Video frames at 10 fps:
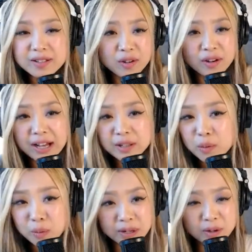So I
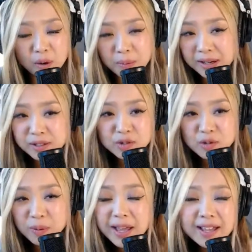don't want to go back to
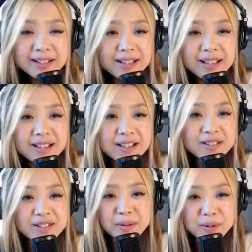Japan
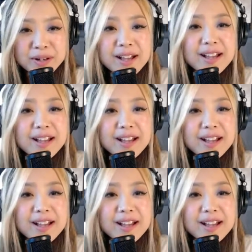in summer.